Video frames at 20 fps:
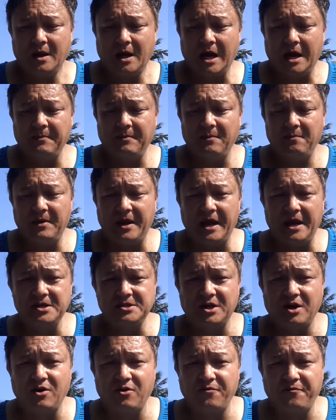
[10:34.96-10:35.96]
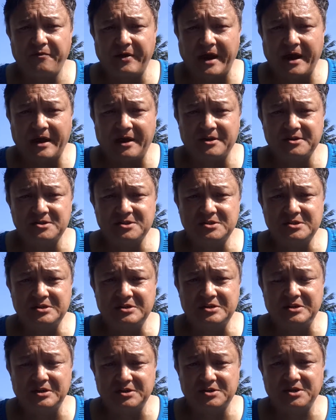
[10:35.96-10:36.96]
I'm amazed how
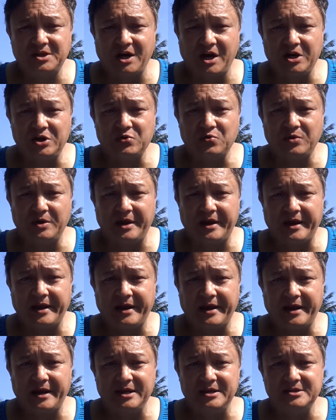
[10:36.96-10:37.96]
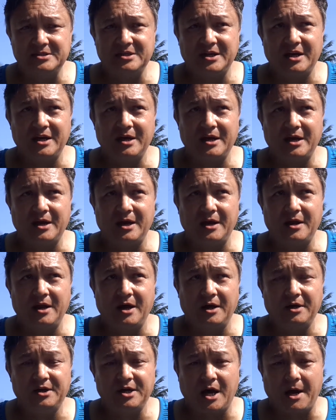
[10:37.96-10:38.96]
fast this country has
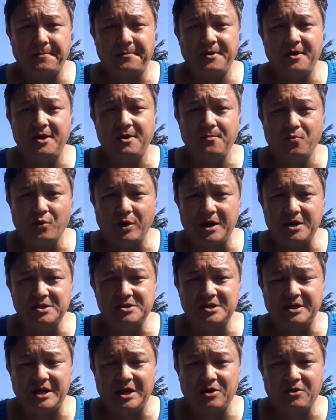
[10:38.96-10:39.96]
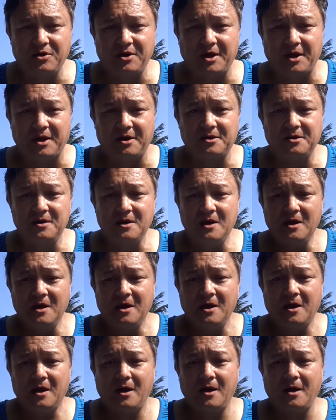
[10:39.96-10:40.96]
adopted and embraced the internet.
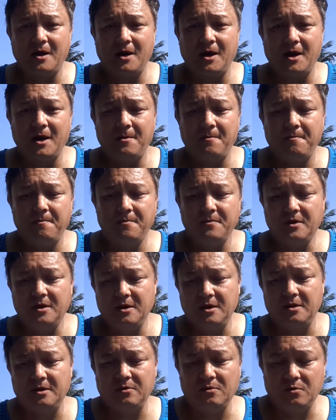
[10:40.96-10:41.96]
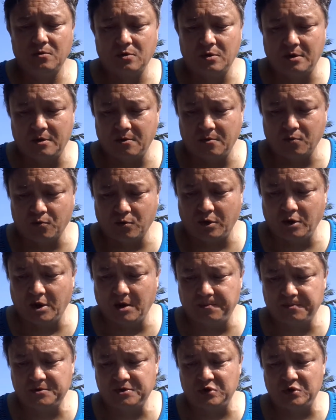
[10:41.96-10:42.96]

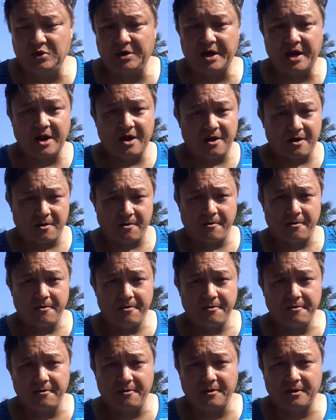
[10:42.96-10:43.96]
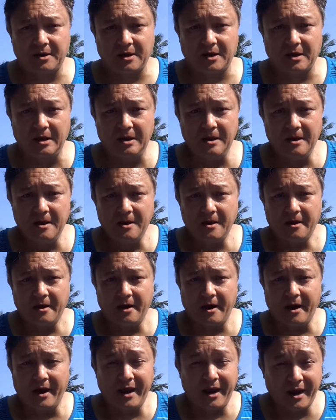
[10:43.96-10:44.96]
Roll up to now, okay?
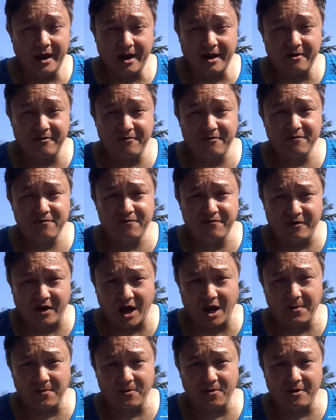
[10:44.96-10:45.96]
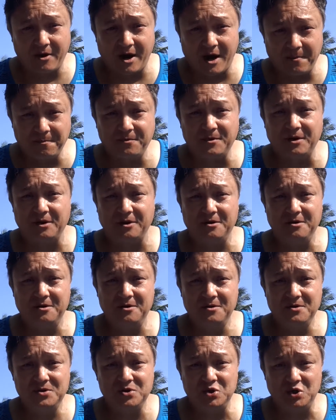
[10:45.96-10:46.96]
I have fiber optic
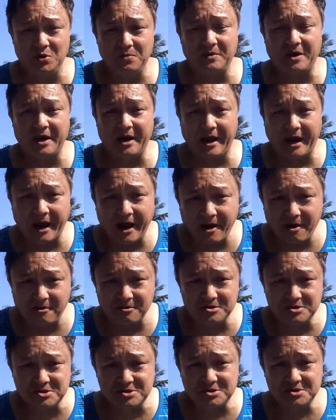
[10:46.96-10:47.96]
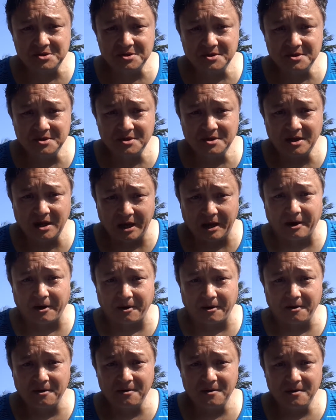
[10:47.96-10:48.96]
to my house
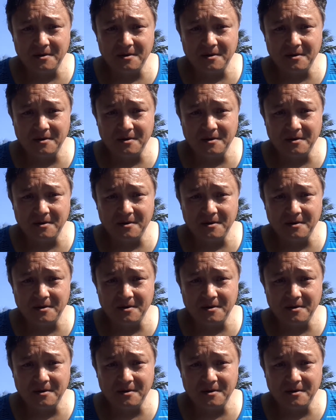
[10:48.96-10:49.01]
here,